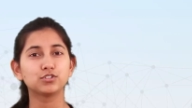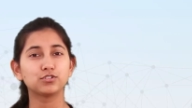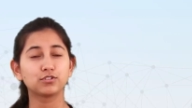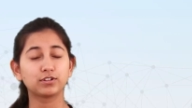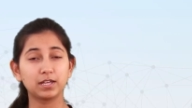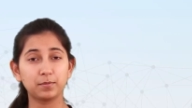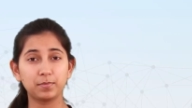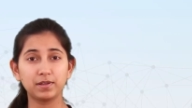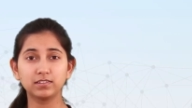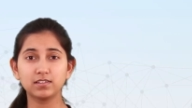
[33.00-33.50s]

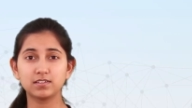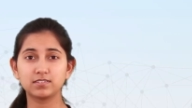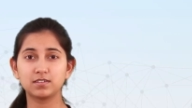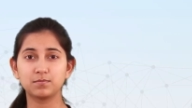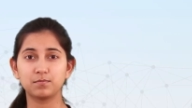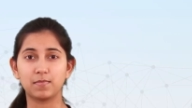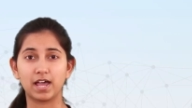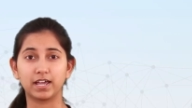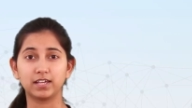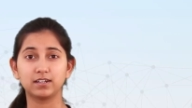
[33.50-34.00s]
So keeping this
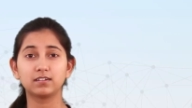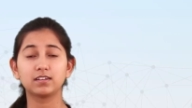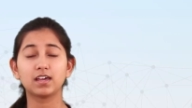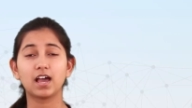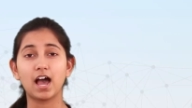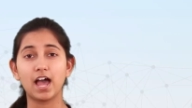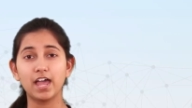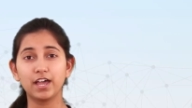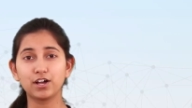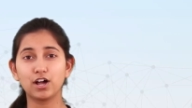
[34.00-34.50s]
in mind,
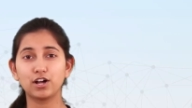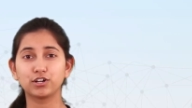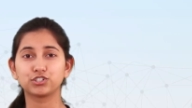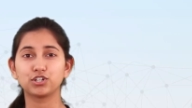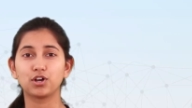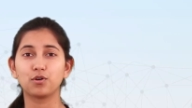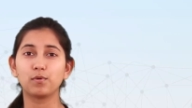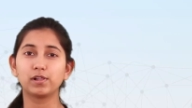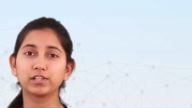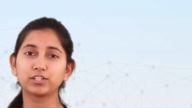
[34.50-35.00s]
I,
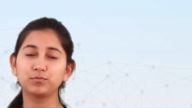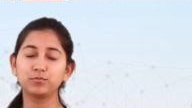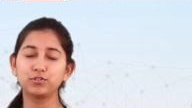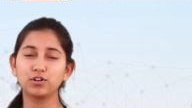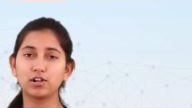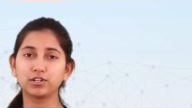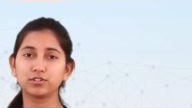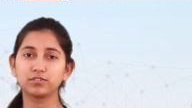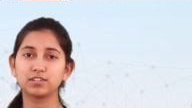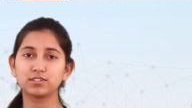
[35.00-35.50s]
Akanksha, welcome
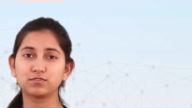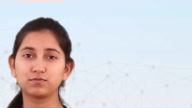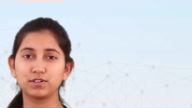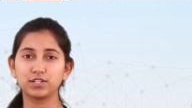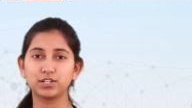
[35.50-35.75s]
you all to this